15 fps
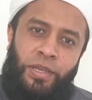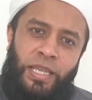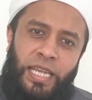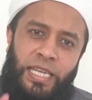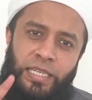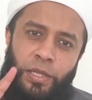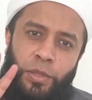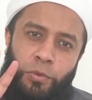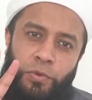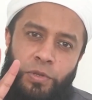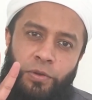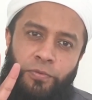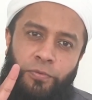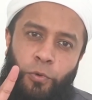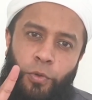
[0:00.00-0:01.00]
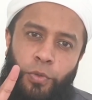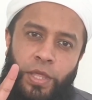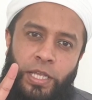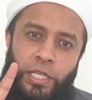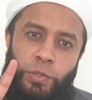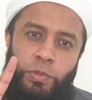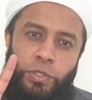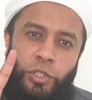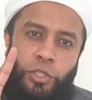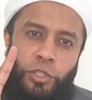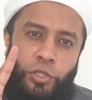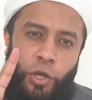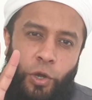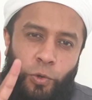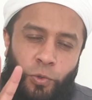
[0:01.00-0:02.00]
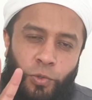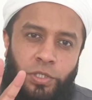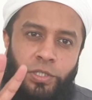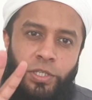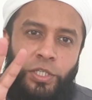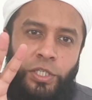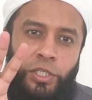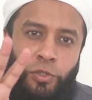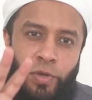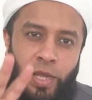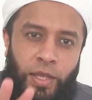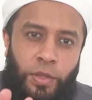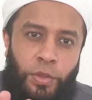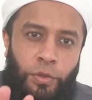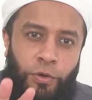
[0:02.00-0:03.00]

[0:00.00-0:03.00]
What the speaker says: He did 3 or 4 things which shows the strength